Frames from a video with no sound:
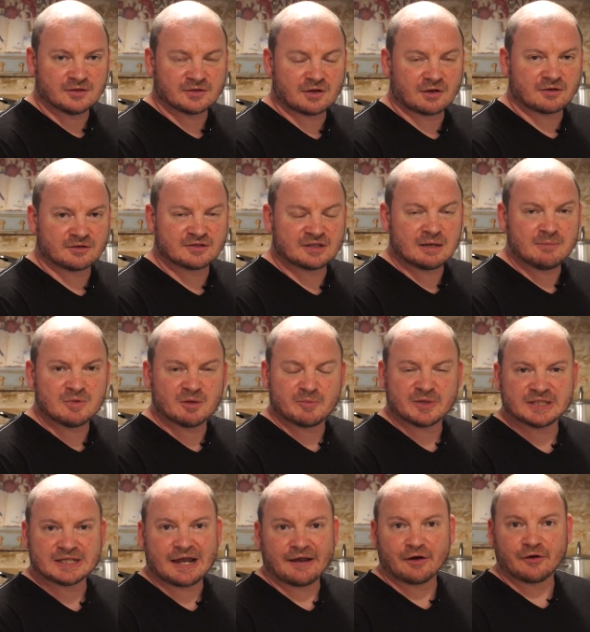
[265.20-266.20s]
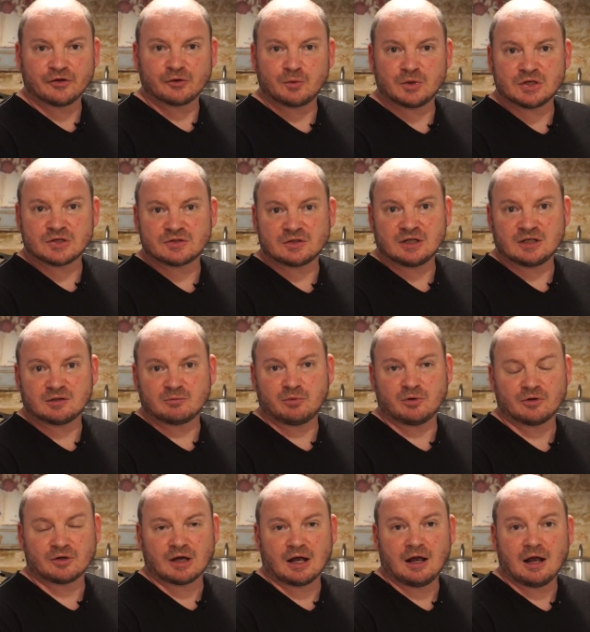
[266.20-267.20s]
So to steam the potatoes, we just need to
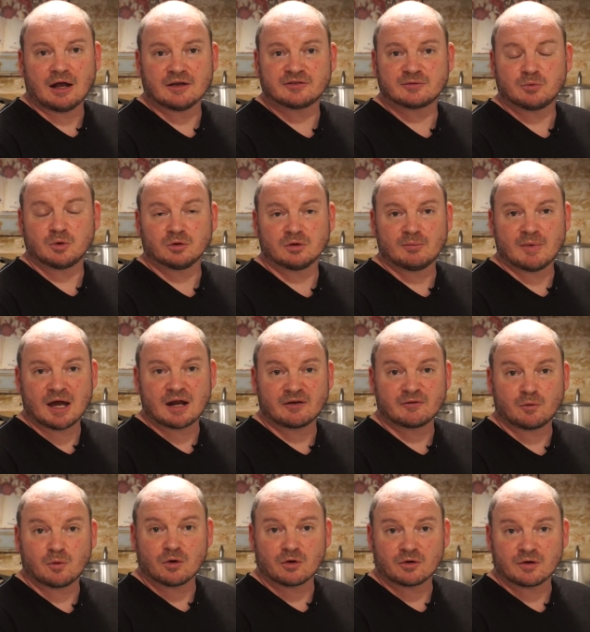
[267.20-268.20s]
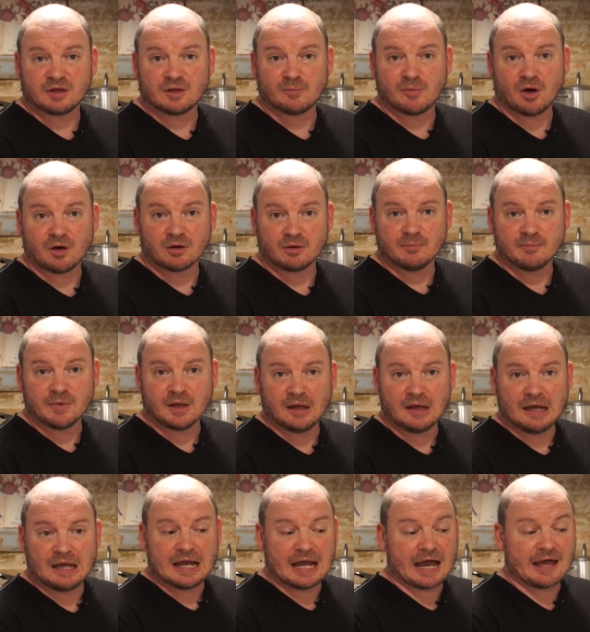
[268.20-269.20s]
put a small amount of water in the bottom
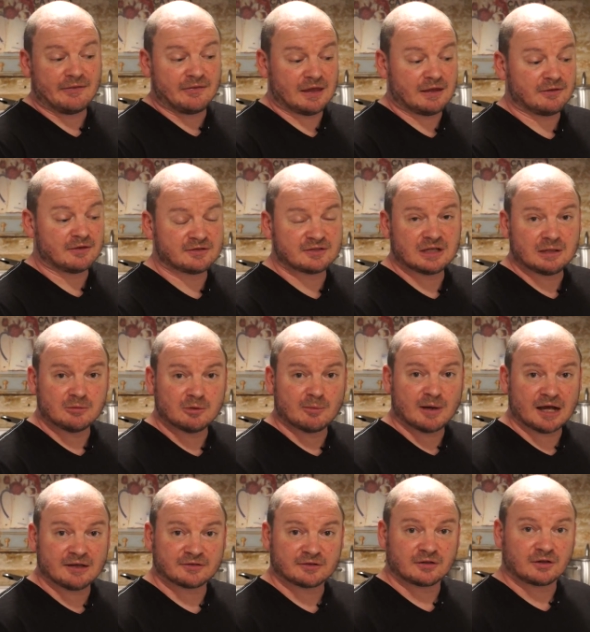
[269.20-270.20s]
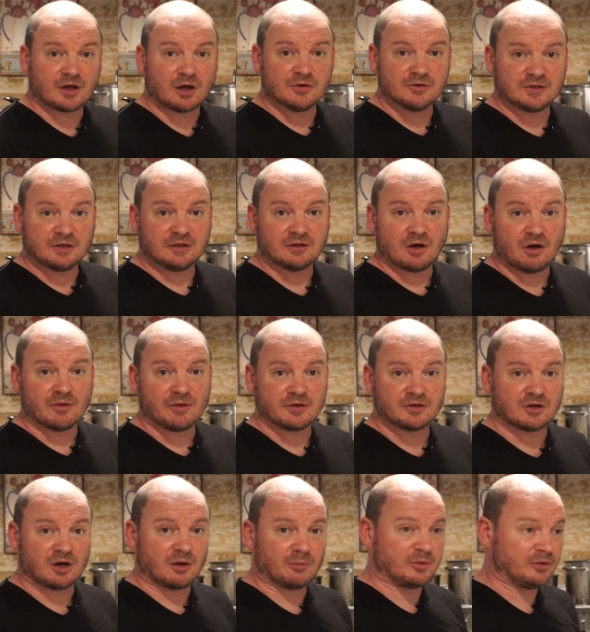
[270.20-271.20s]
and then the steamer basket goes in on the
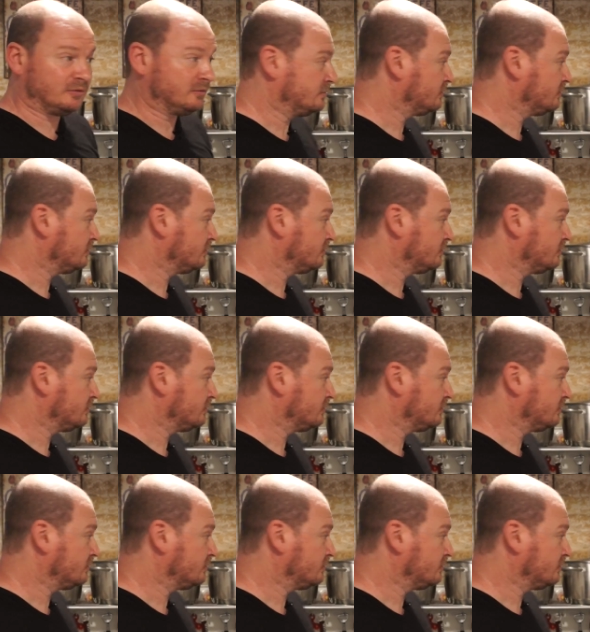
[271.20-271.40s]
top.